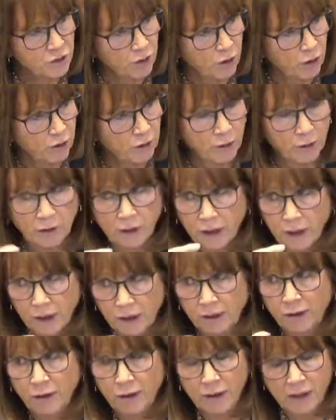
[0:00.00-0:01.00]
sent you all a
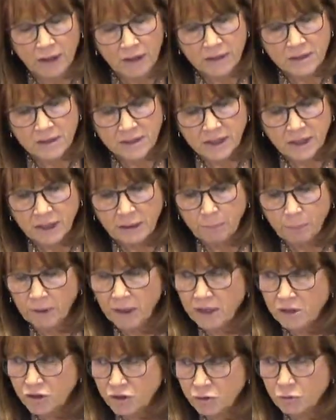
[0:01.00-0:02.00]
link, Sandy
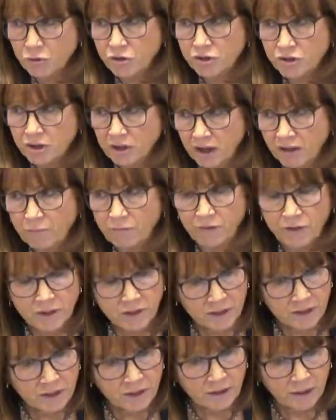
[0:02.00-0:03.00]
Plains, Georgia, and I've
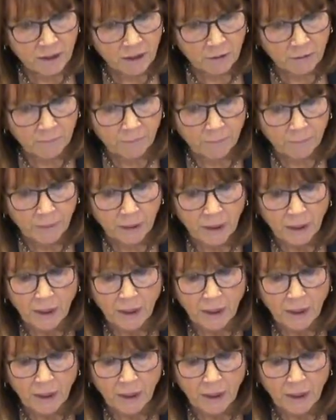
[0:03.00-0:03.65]
visited there.